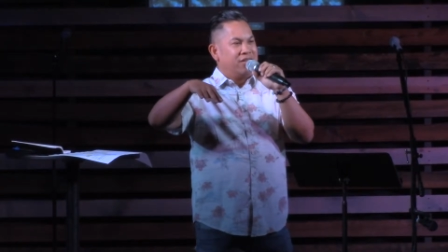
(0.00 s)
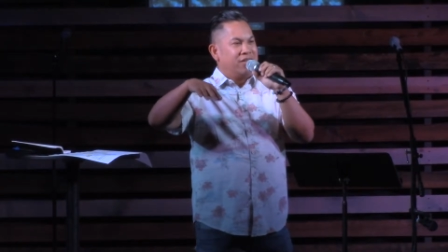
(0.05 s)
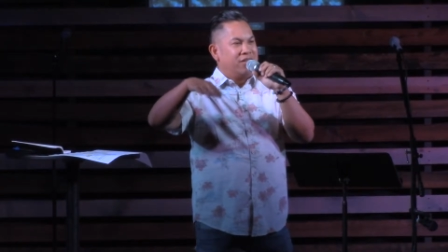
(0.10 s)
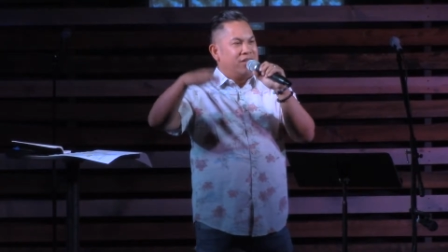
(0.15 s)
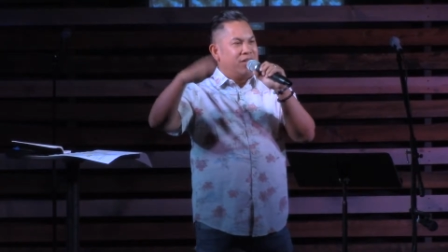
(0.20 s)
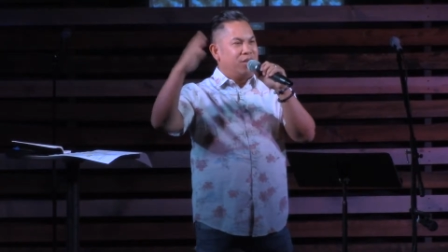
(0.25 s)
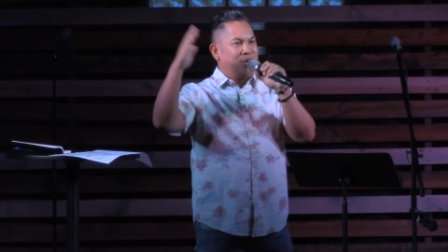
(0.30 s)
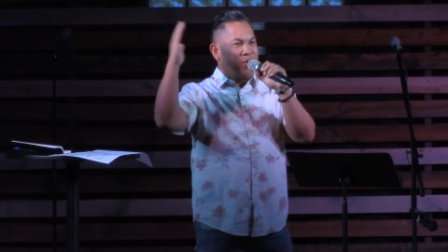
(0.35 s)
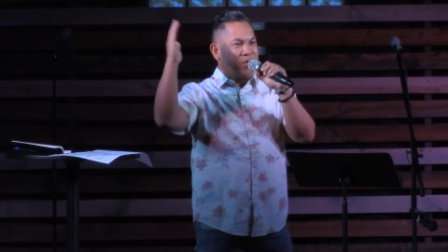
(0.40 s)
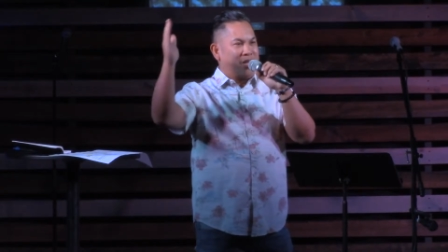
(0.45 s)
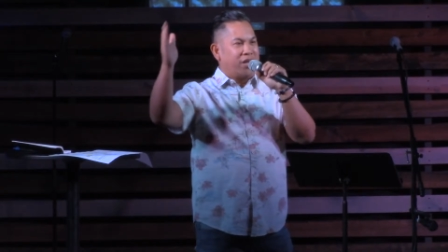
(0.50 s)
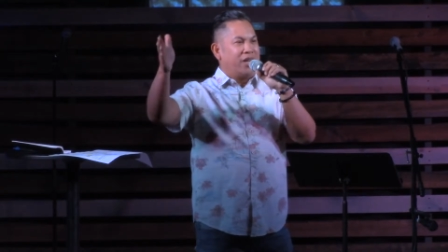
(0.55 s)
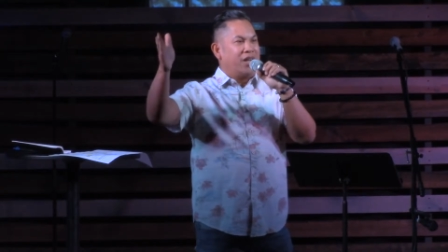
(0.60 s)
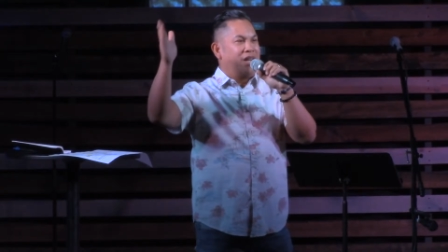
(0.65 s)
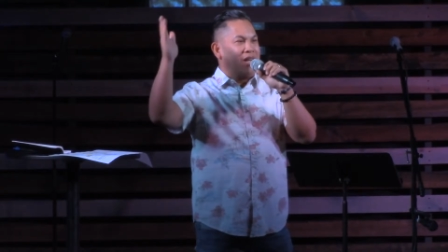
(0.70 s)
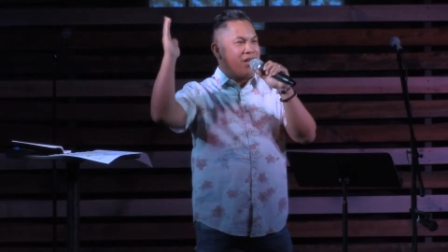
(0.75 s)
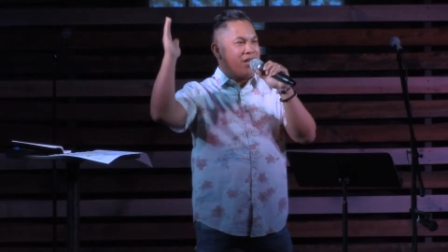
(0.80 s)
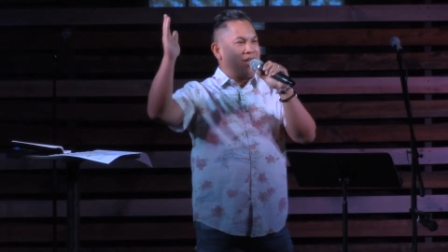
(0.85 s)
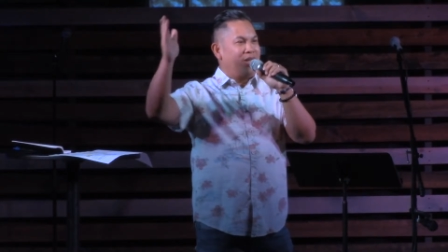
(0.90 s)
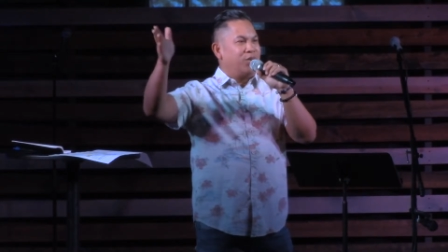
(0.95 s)
You know, kind of
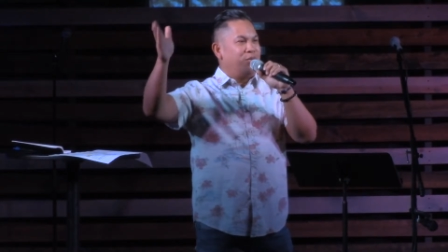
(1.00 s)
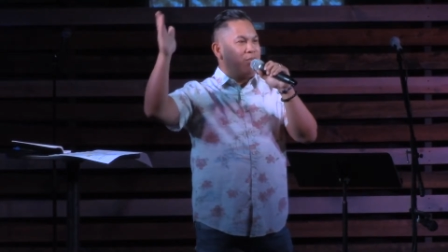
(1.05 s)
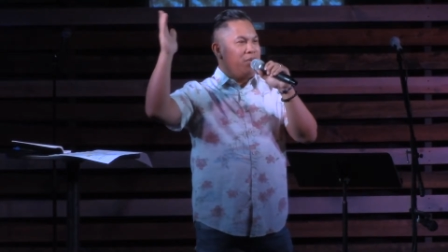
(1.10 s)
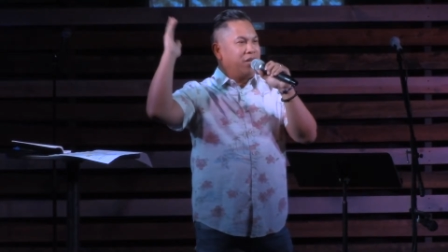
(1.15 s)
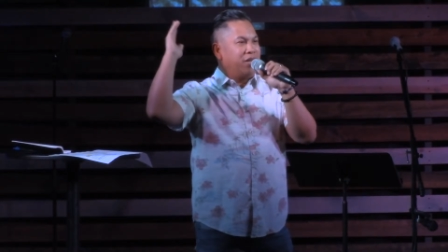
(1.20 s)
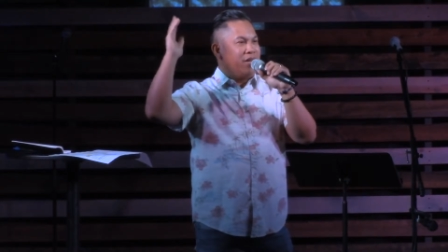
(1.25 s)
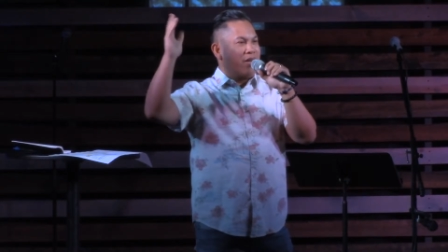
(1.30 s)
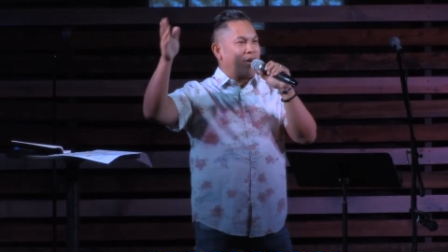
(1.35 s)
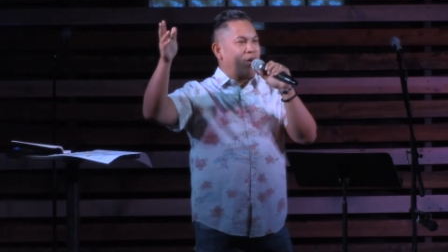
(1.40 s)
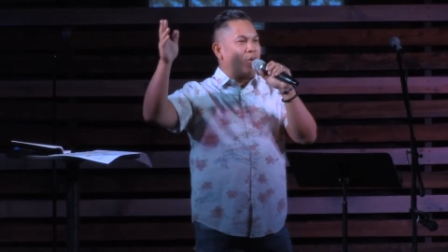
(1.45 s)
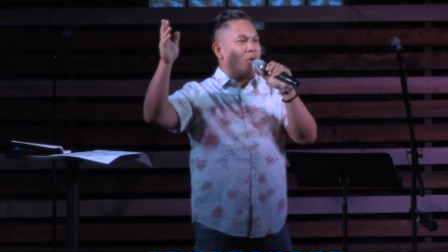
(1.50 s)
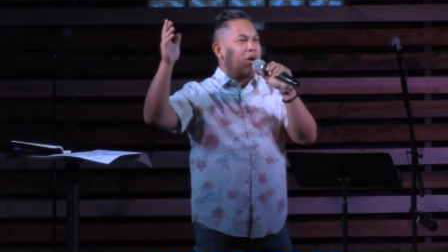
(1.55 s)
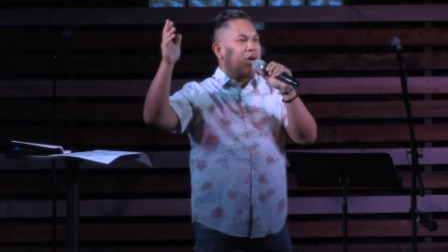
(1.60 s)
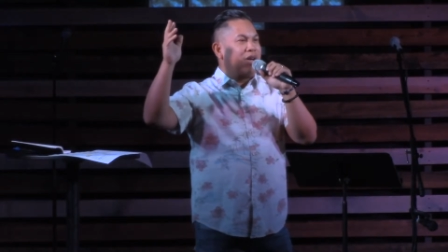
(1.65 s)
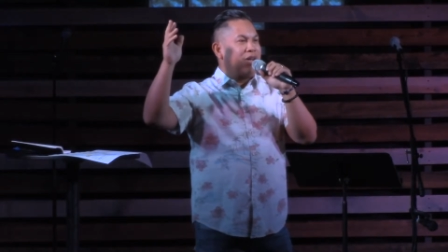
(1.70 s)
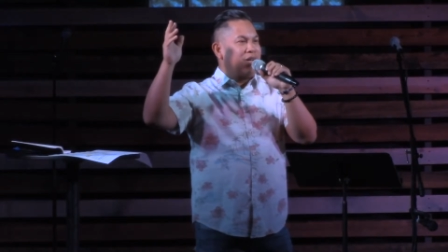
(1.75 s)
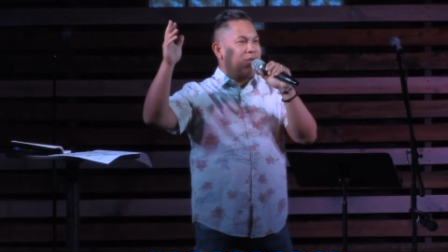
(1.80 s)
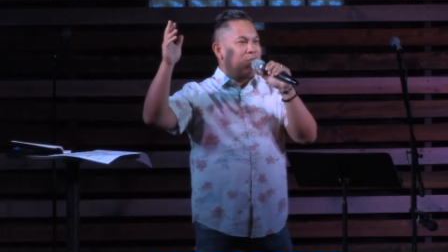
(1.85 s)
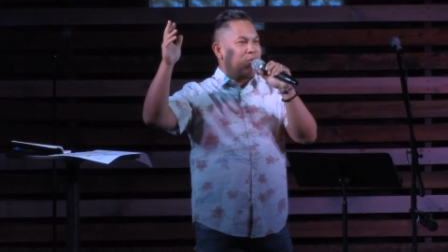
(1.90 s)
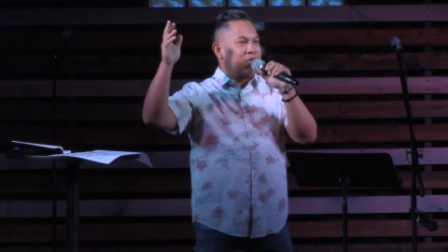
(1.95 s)
like you'd be at an
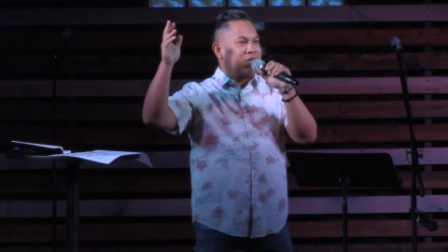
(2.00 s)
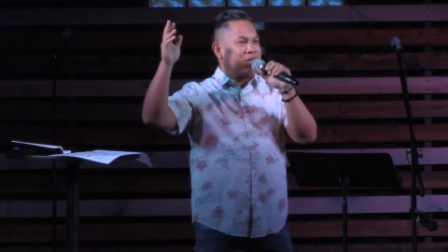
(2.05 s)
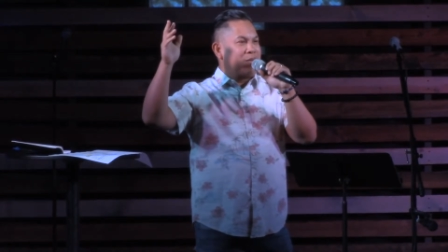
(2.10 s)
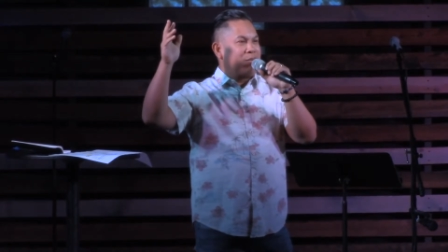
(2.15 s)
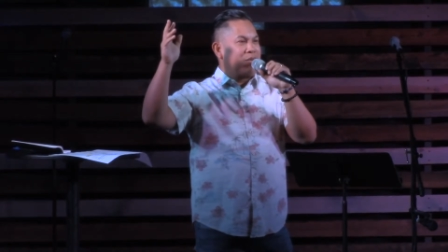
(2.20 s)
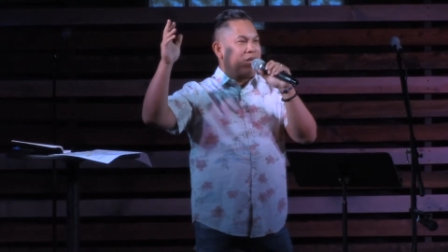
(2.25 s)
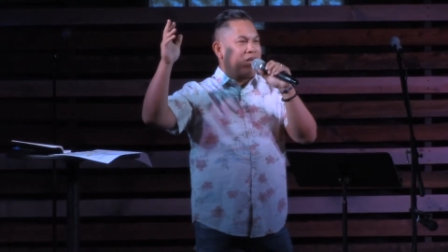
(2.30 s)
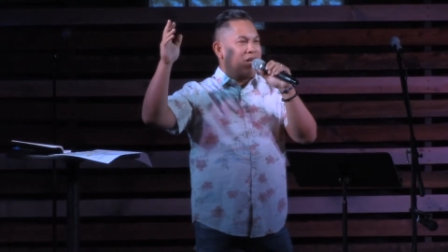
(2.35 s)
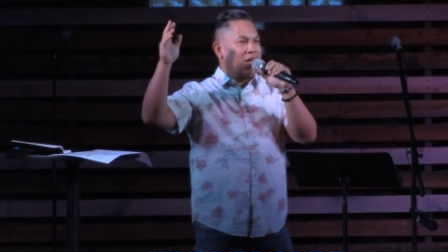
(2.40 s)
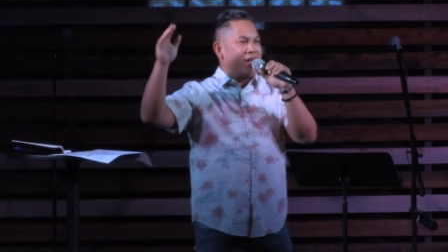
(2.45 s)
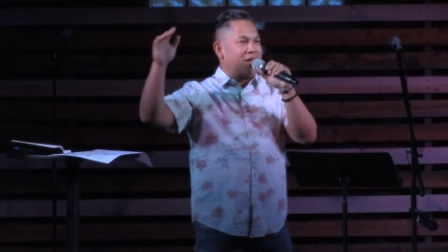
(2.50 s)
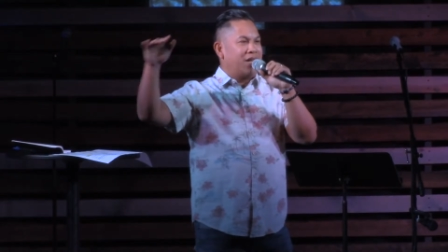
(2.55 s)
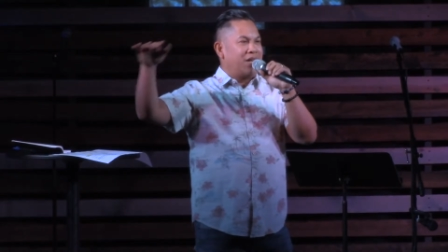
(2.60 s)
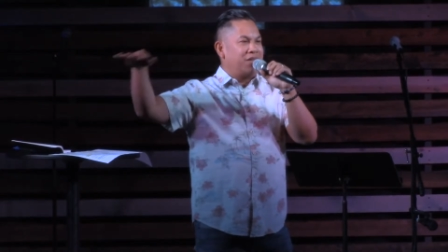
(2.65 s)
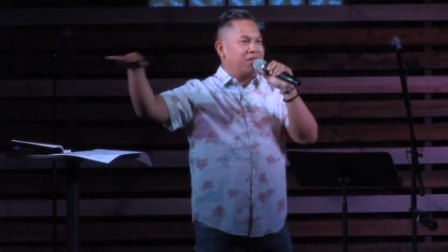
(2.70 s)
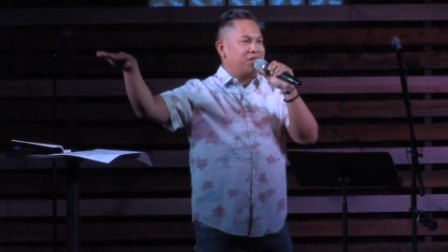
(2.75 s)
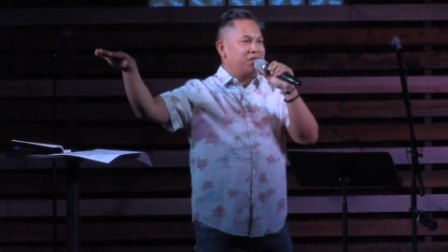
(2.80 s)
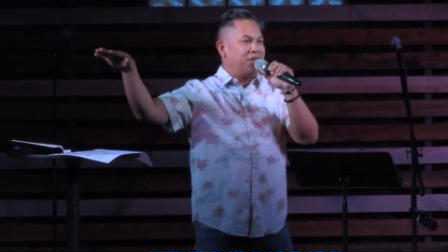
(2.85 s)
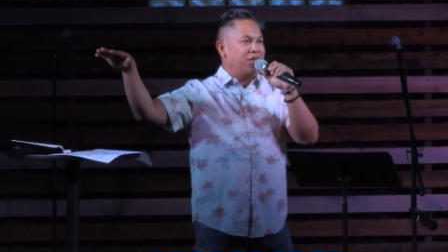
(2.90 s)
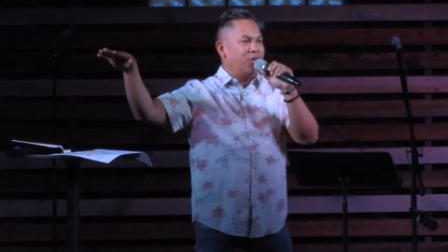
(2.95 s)
aquarium or something like
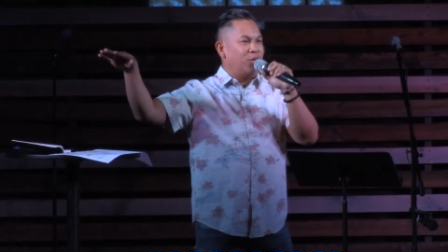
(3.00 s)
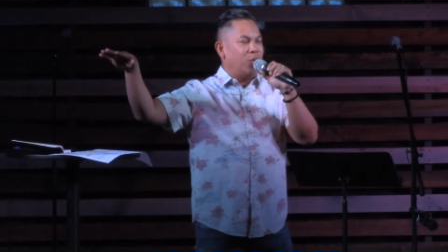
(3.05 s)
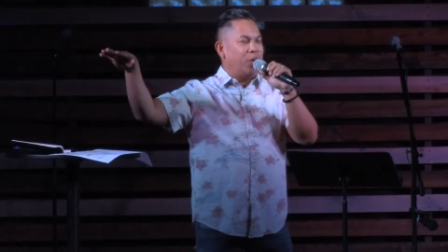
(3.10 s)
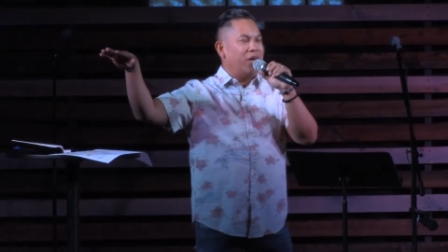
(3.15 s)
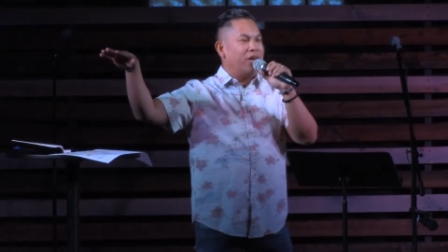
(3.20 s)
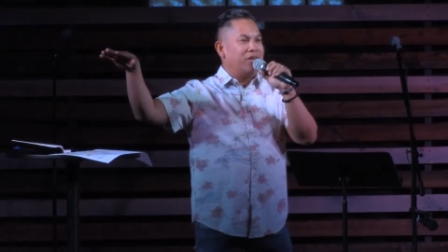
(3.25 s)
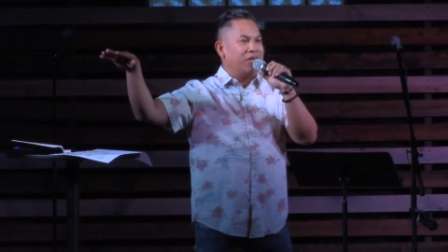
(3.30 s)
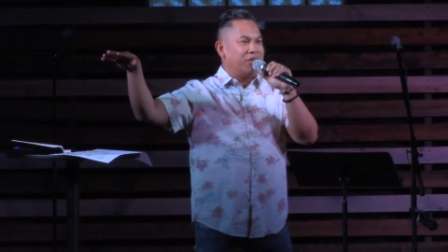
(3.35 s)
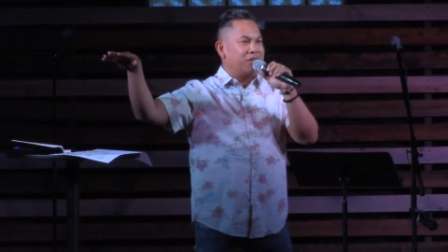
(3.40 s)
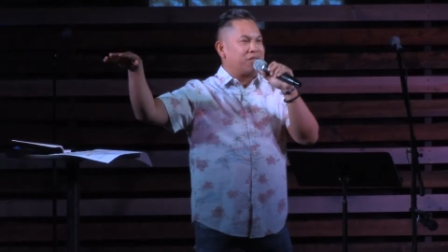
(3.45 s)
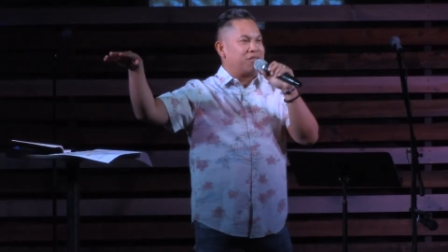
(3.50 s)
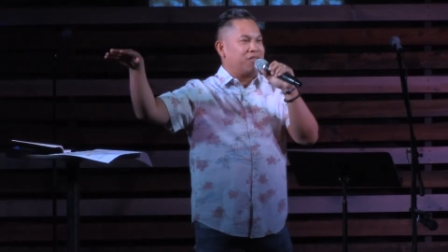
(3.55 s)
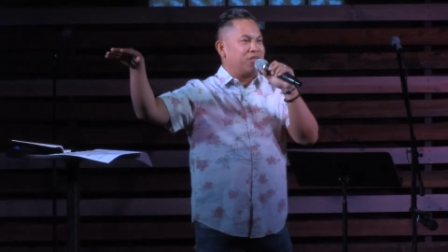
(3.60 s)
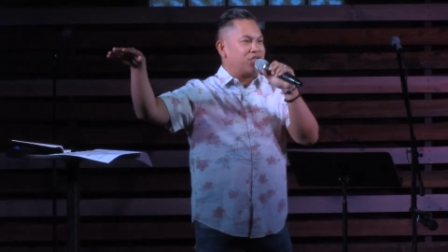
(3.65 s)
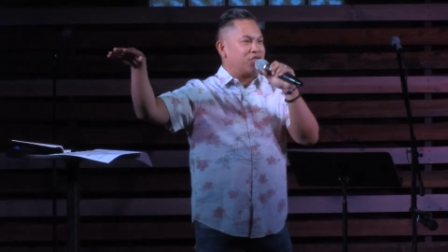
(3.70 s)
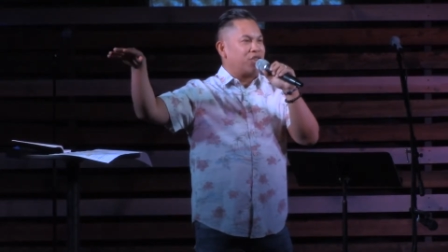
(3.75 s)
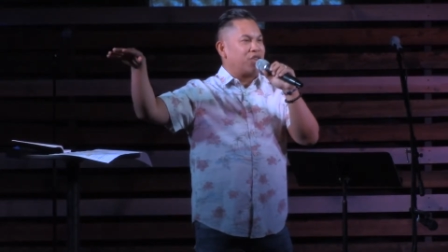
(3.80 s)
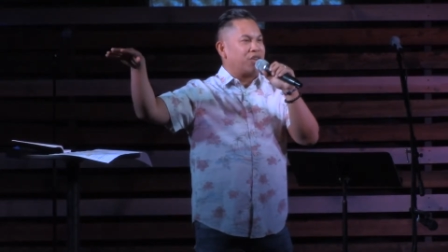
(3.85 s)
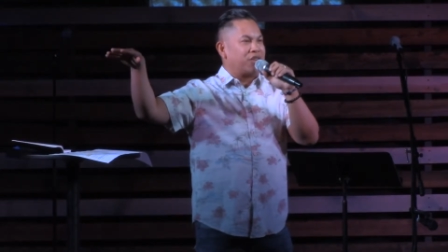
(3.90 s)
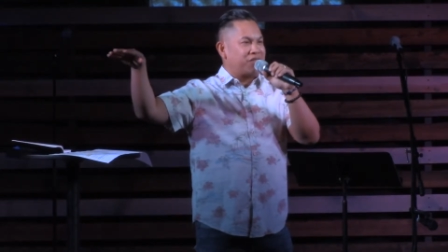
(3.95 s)
that, seeing whales and
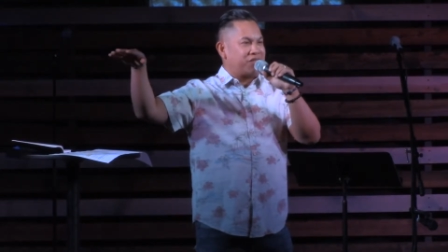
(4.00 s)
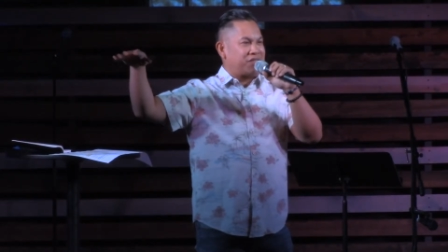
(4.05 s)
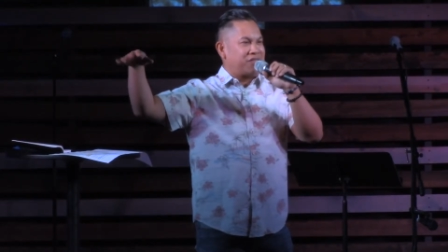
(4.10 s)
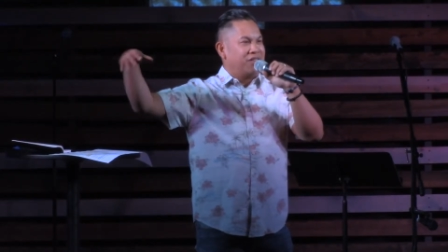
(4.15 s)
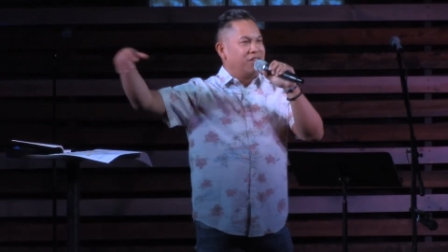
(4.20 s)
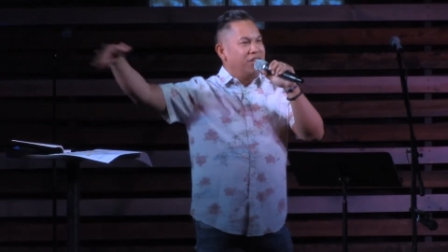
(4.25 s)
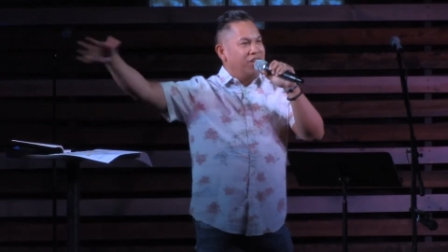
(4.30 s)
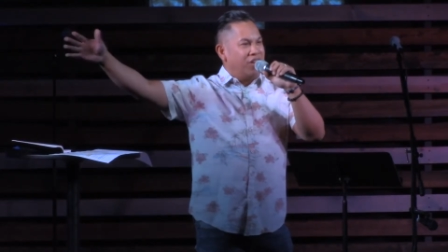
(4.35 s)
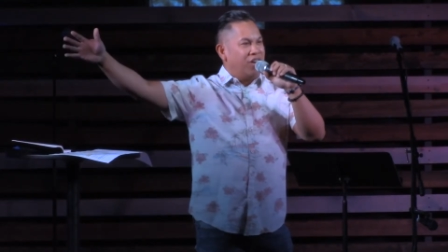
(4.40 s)
sharks